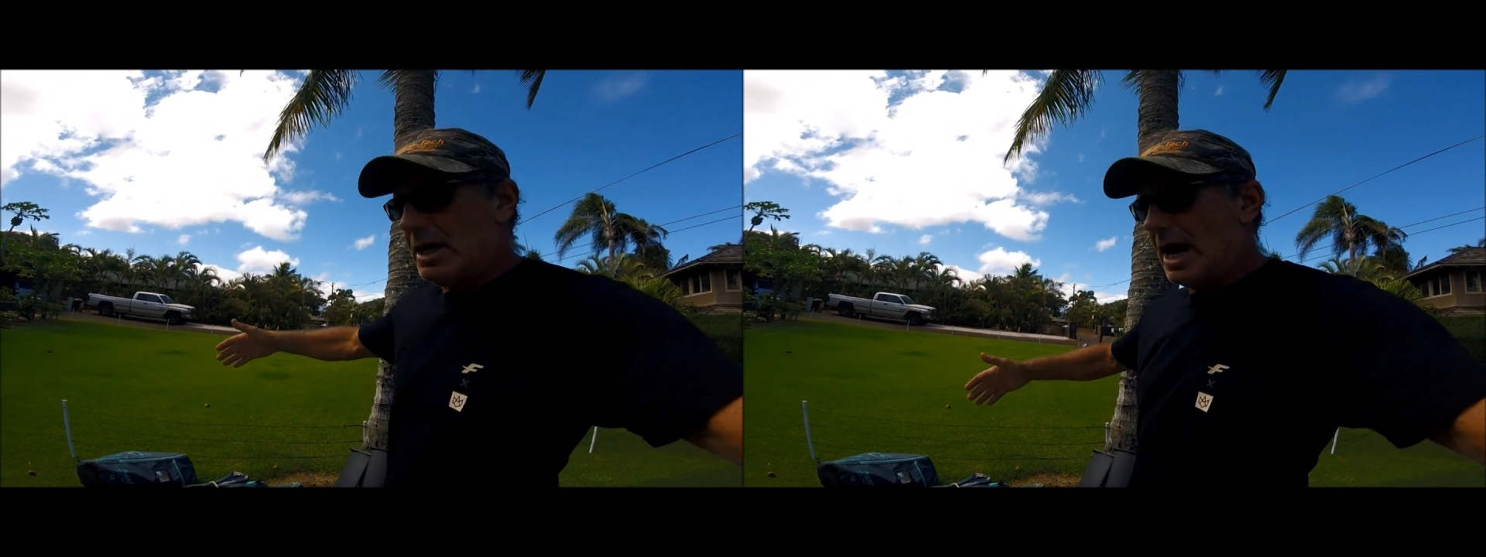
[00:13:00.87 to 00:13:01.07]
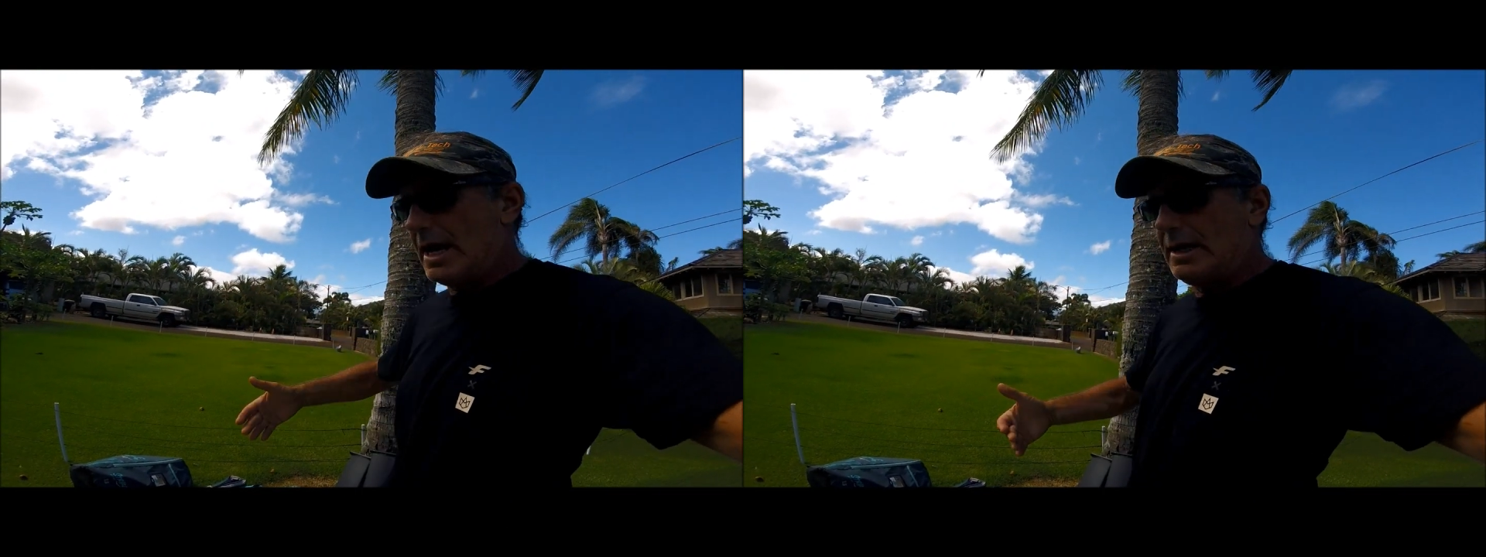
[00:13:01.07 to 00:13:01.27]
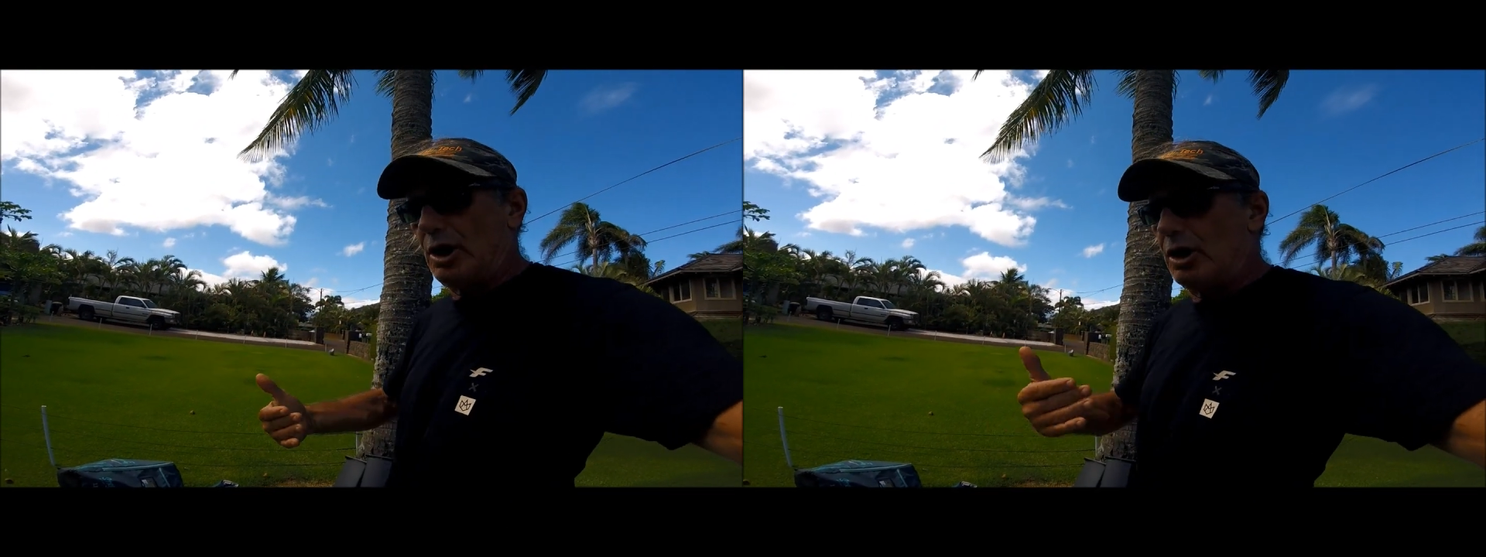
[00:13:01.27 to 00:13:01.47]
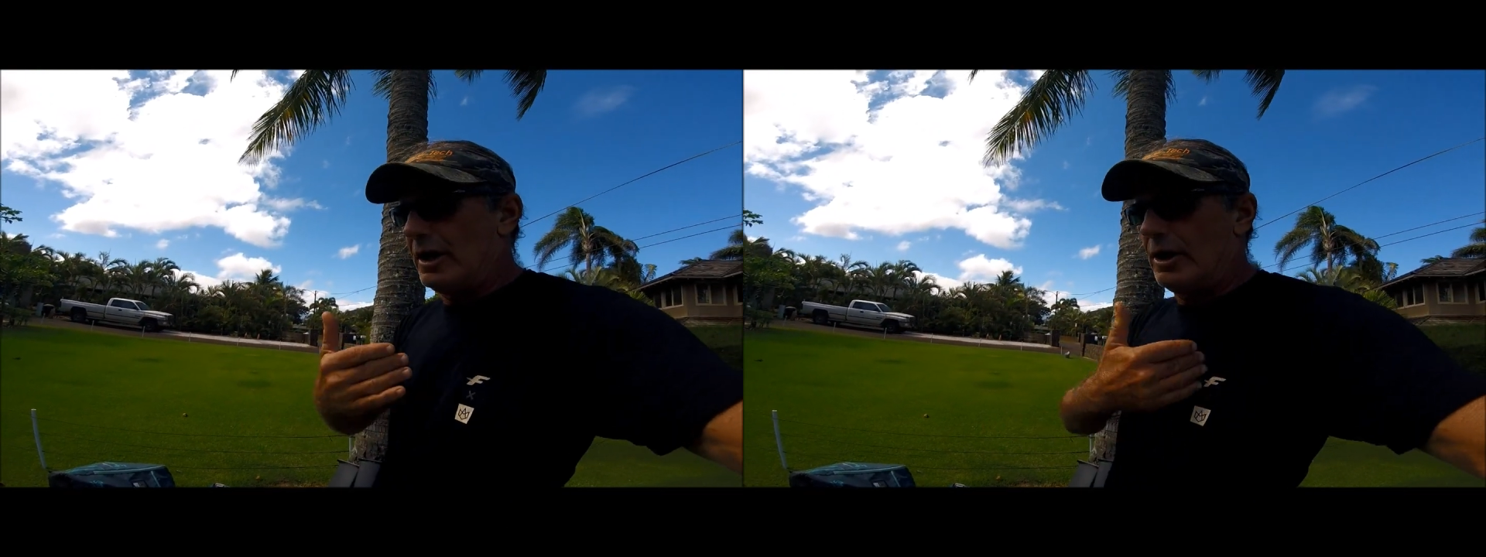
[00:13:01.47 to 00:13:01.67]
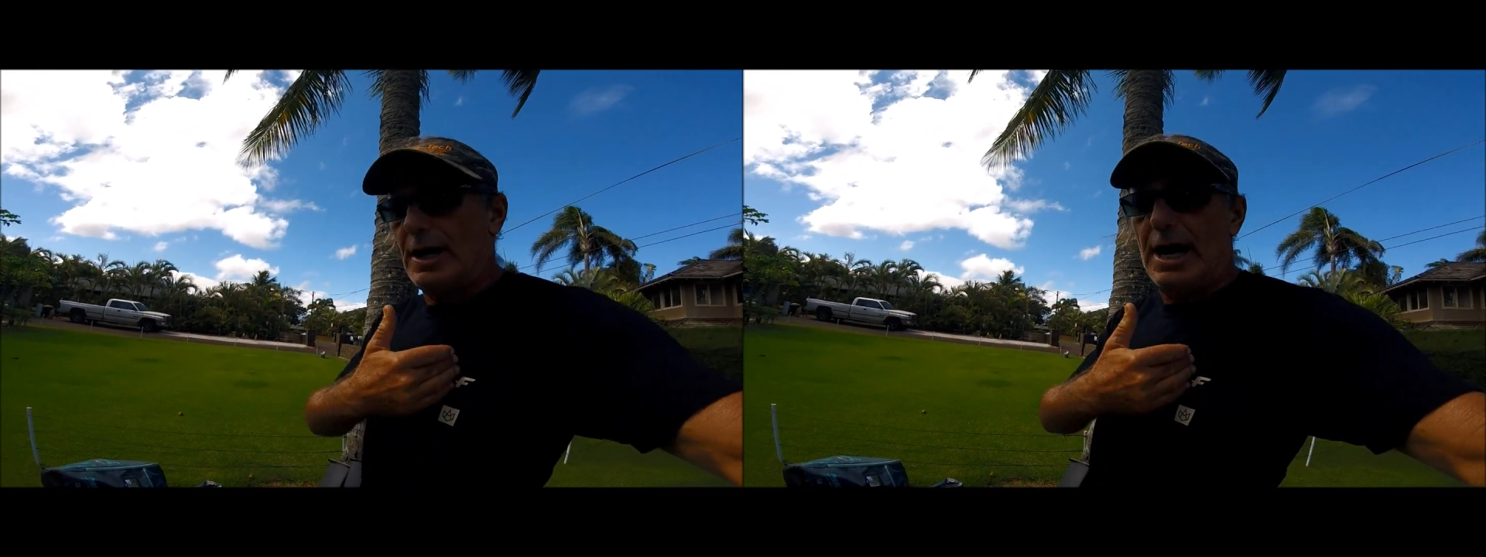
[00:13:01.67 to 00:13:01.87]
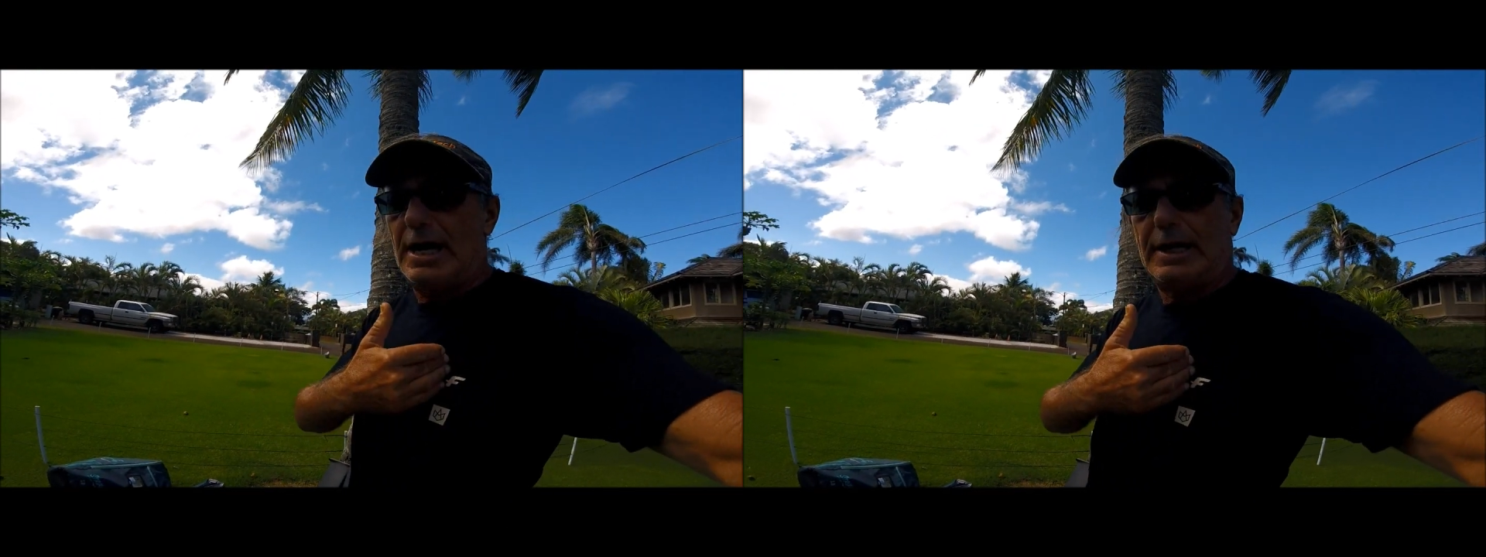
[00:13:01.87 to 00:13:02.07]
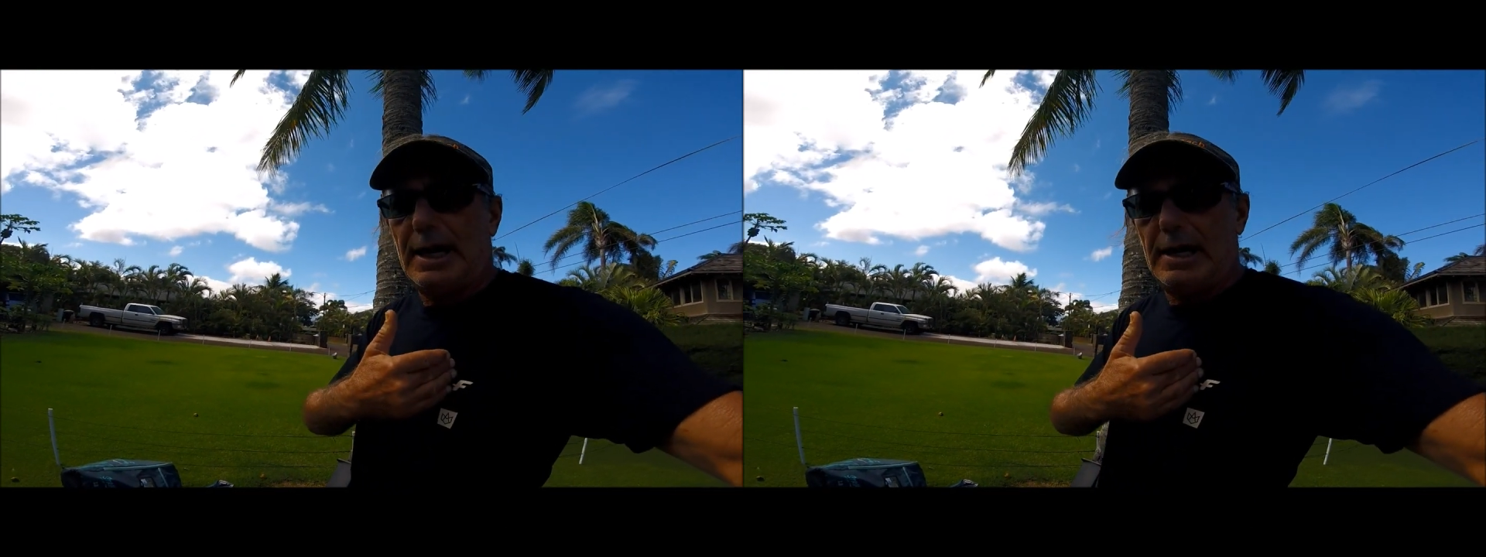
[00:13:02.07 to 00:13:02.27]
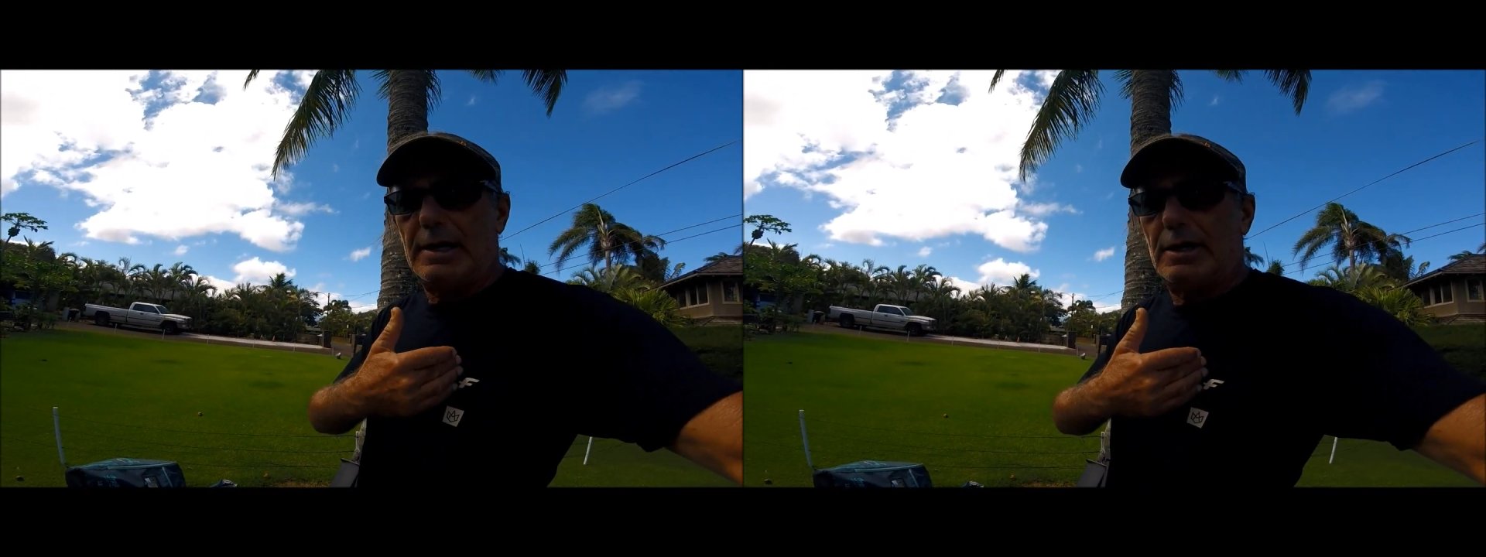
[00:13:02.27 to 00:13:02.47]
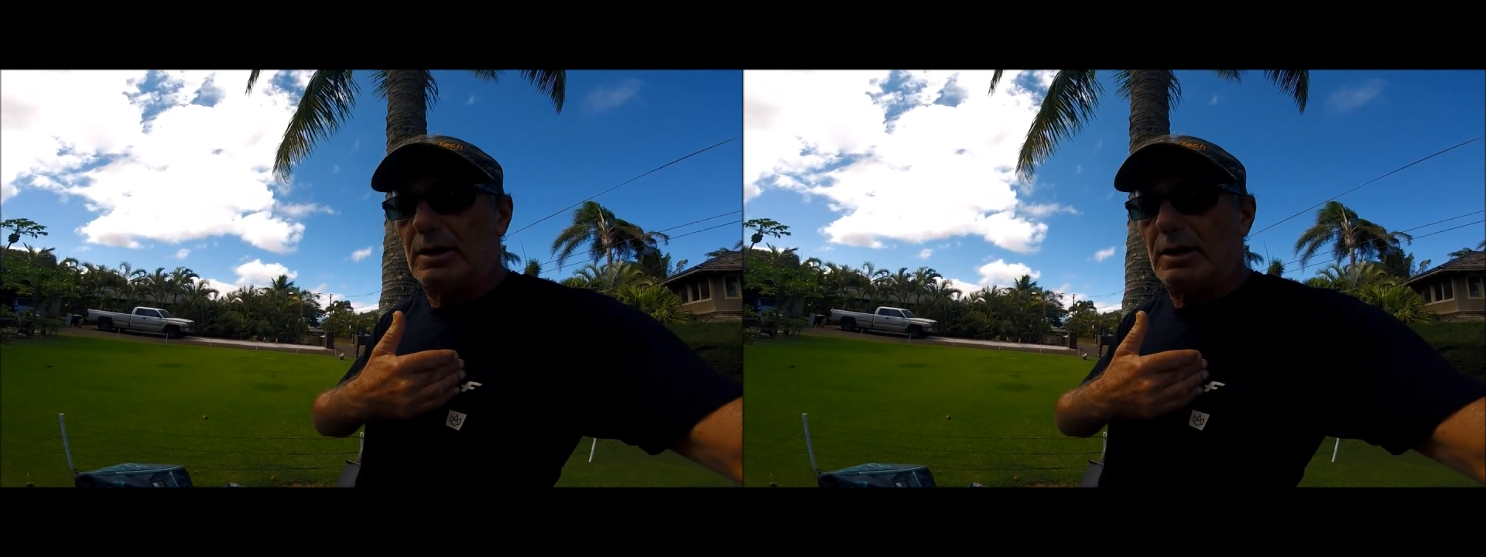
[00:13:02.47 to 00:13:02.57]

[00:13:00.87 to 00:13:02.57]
and all I care